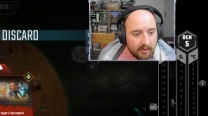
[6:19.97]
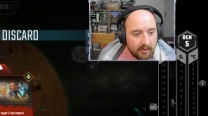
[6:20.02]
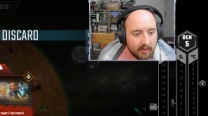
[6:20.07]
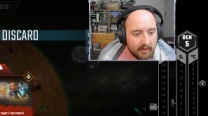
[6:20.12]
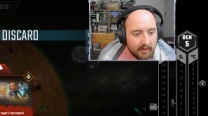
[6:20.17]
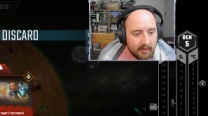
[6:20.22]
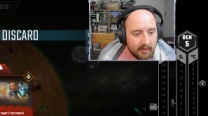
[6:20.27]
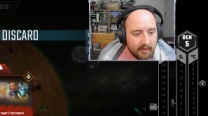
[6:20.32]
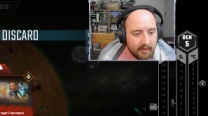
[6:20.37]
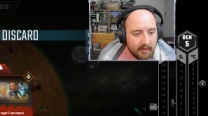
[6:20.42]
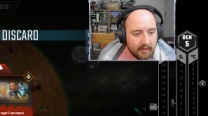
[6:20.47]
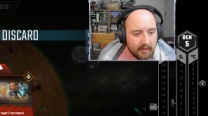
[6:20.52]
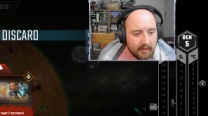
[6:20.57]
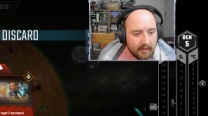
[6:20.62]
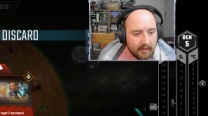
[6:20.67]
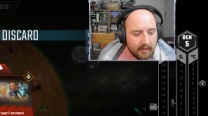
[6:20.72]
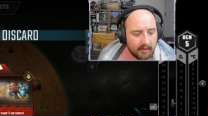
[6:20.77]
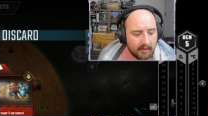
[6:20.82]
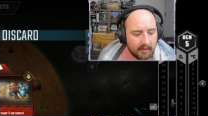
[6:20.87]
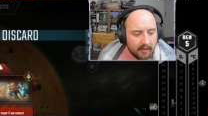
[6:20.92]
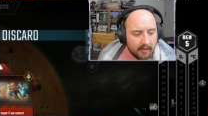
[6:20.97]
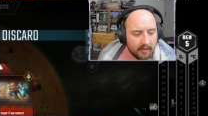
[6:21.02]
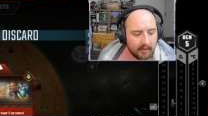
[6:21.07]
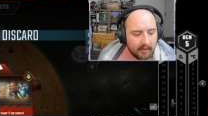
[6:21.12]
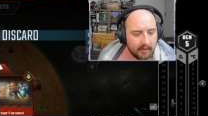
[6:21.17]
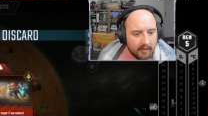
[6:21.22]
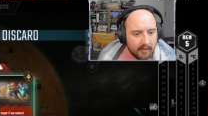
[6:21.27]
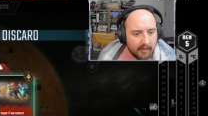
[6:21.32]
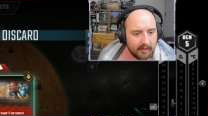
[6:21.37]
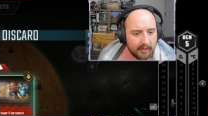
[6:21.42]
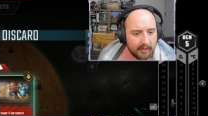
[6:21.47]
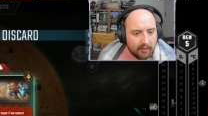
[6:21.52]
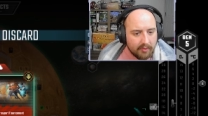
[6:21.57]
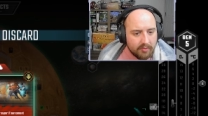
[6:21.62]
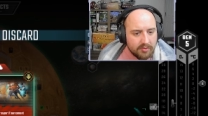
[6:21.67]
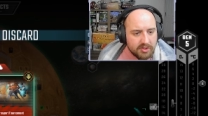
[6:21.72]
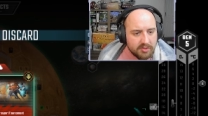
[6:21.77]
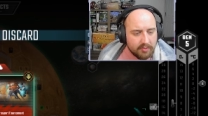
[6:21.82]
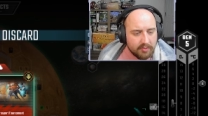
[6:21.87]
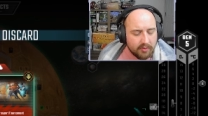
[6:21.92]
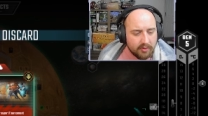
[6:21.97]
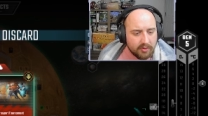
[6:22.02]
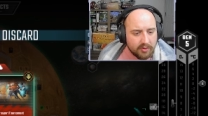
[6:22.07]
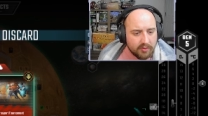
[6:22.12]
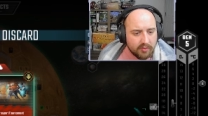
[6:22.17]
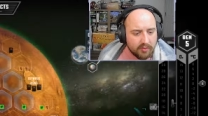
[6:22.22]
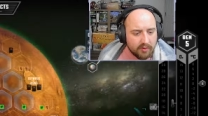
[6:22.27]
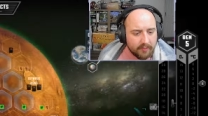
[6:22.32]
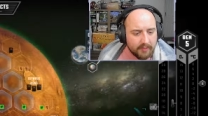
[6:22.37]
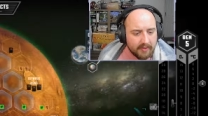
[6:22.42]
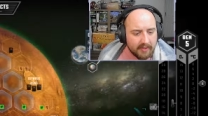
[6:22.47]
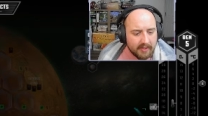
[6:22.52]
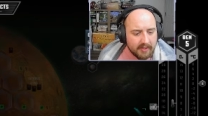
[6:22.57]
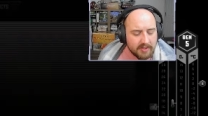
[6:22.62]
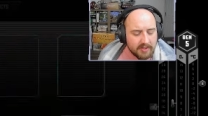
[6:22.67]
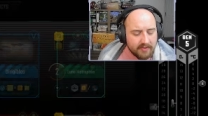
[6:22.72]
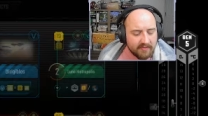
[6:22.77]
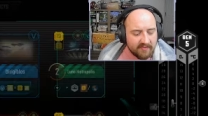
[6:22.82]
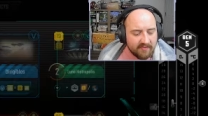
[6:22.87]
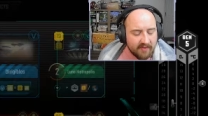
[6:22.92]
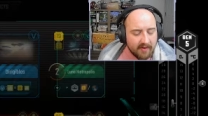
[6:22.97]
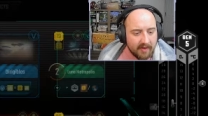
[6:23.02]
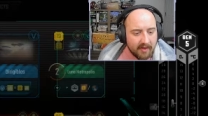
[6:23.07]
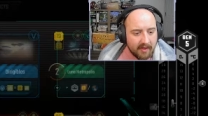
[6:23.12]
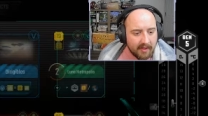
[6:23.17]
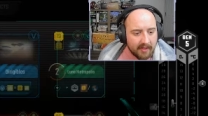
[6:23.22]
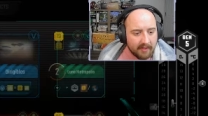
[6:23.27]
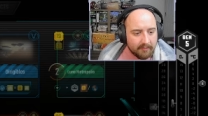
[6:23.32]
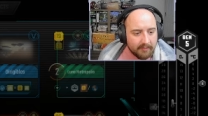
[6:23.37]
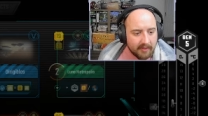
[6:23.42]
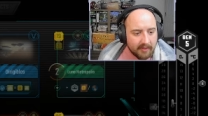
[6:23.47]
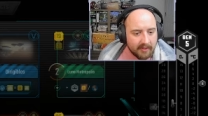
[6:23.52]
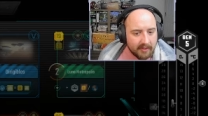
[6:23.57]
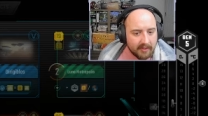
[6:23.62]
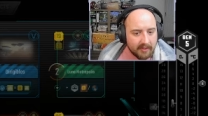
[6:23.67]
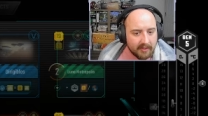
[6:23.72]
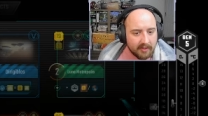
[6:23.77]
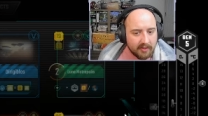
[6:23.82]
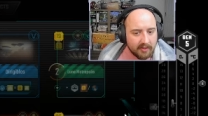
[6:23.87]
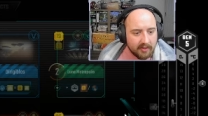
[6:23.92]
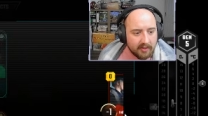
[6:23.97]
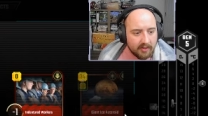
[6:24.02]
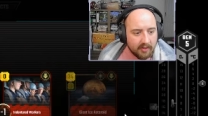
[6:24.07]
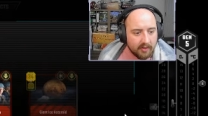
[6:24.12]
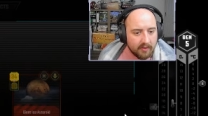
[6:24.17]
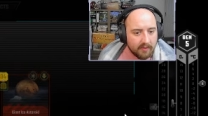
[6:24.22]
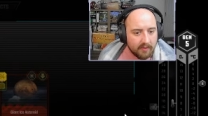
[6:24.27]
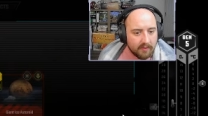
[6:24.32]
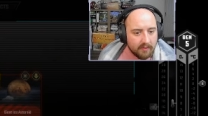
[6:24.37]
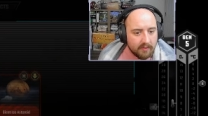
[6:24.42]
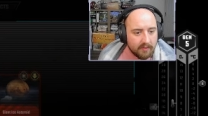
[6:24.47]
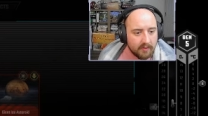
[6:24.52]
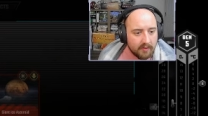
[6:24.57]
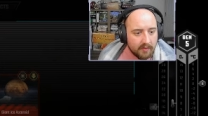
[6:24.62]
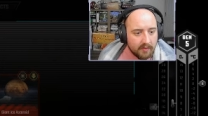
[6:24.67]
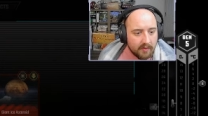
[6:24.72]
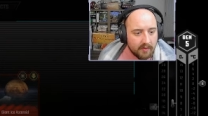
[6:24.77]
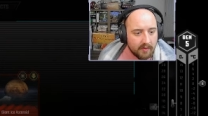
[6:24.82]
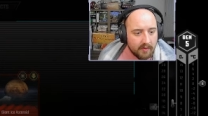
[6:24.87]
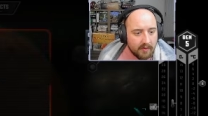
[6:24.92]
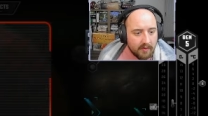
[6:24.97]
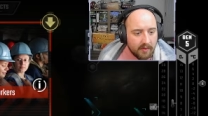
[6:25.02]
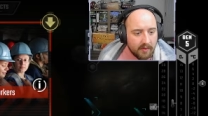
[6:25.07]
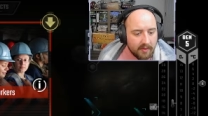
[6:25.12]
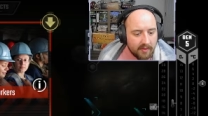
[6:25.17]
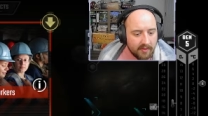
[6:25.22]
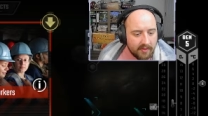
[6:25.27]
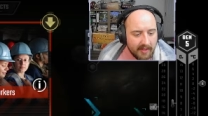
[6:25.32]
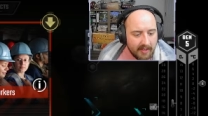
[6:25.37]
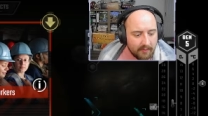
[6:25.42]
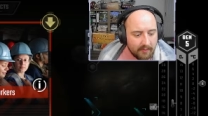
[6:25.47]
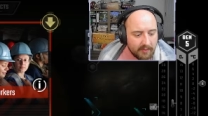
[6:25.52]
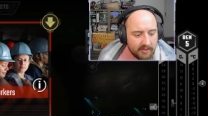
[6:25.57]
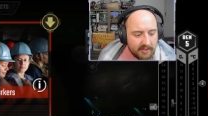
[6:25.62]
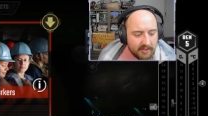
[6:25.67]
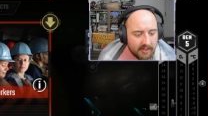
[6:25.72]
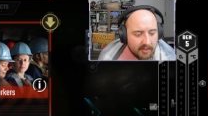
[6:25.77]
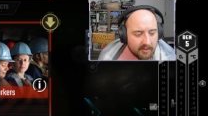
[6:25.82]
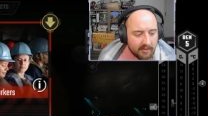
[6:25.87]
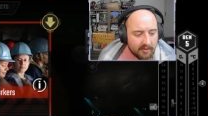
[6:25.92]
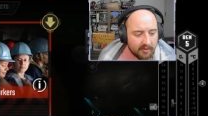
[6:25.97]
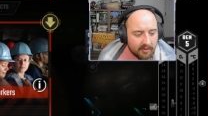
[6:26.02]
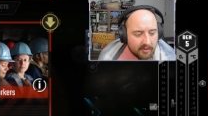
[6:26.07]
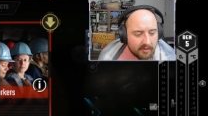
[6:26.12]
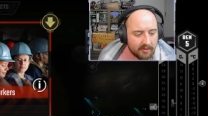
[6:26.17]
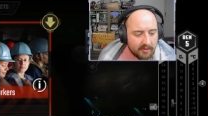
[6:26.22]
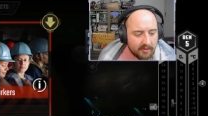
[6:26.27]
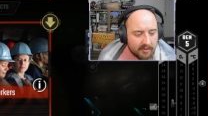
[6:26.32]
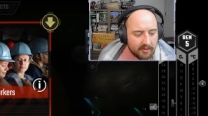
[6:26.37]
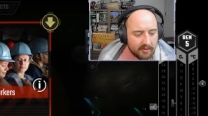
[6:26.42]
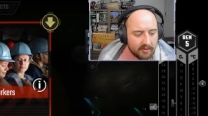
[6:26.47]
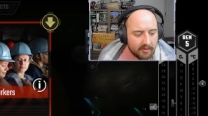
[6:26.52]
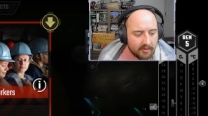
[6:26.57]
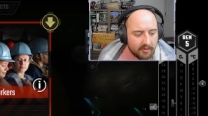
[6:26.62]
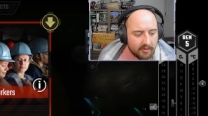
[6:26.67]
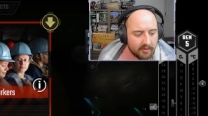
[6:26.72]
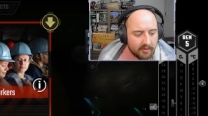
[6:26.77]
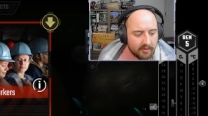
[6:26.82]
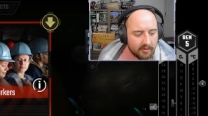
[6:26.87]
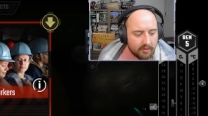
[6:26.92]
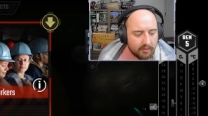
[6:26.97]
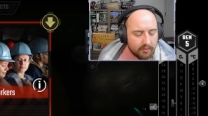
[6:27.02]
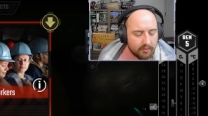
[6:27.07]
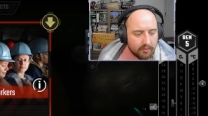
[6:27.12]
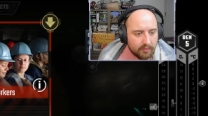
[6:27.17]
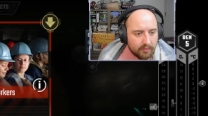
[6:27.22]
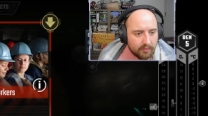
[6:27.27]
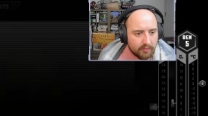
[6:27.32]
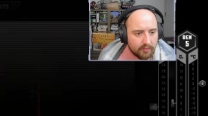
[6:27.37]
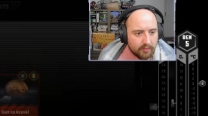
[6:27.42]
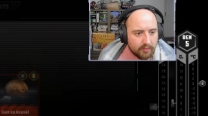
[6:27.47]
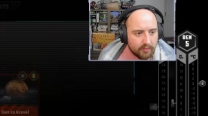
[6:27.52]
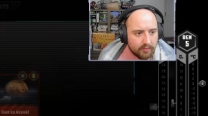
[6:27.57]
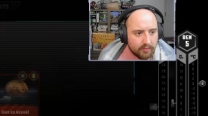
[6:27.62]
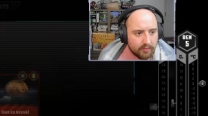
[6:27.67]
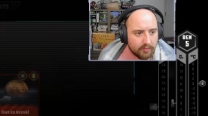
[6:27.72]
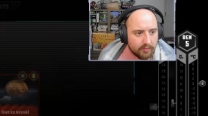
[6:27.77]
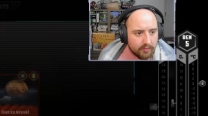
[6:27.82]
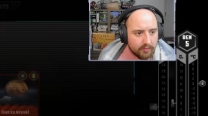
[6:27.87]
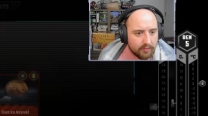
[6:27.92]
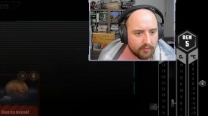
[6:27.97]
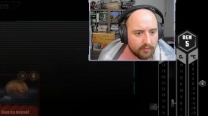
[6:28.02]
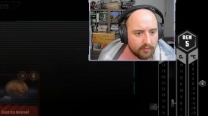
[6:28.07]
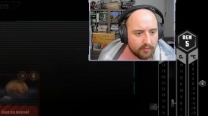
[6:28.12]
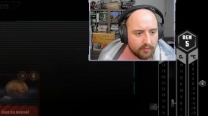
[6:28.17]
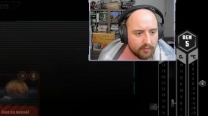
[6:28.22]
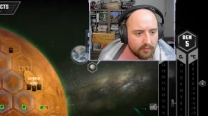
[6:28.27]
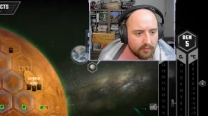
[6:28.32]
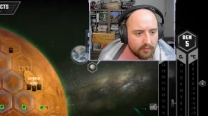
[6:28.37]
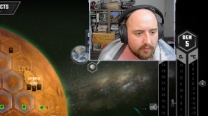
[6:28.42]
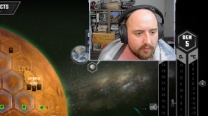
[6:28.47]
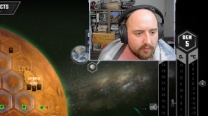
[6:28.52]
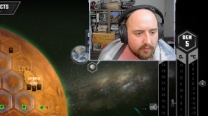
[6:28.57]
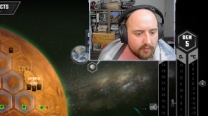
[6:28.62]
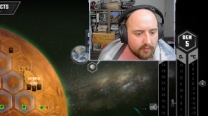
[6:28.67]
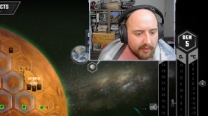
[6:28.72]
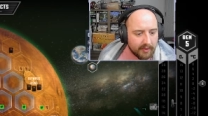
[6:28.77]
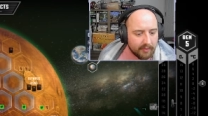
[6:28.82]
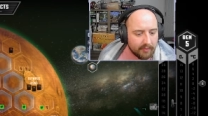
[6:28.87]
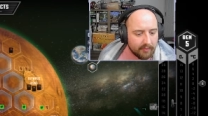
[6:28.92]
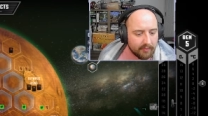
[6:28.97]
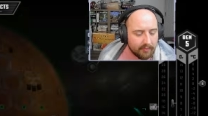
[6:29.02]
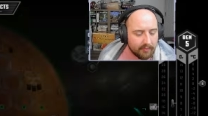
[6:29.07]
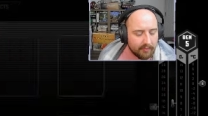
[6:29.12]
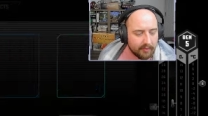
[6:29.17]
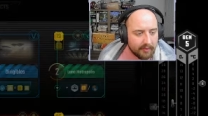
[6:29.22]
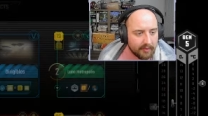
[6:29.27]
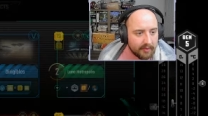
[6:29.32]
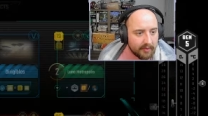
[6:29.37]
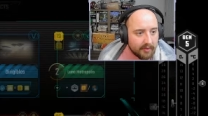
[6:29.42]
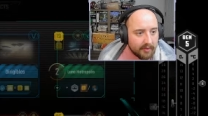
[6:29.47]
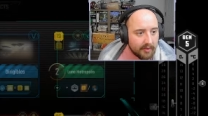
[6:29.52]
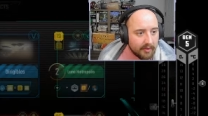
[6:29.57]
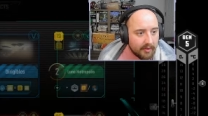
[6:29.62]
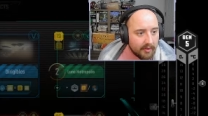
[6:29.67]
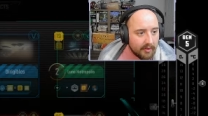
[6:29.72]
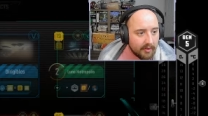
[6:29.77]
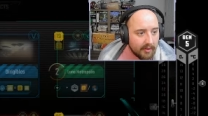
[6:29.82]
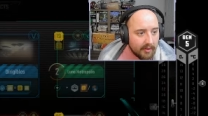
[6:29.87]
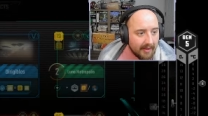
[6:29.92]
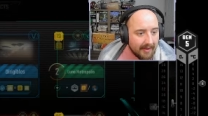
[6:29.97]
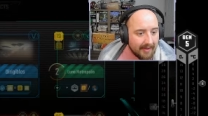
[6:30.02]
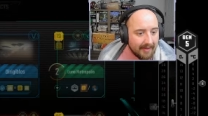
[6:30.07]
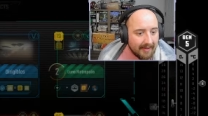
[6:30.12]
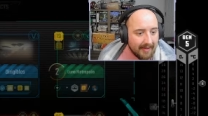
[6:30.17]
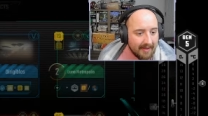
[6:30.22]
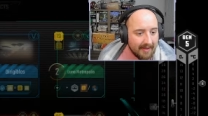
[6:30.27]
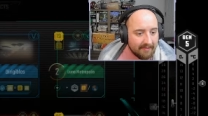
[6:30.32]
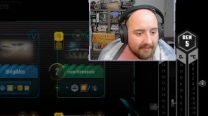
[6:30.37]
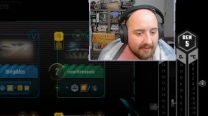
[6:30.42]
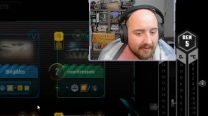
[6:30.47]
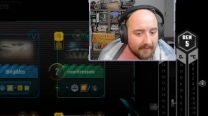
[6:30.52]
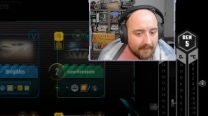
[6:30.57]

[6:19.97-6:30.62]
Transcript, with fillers: Uh, Aerosport Tournament is fine, but it can go. Then we take our... Ooh, ooh, ooh, ooh, ooh, ooh, ooh, wait, wait, wait, wait. 11.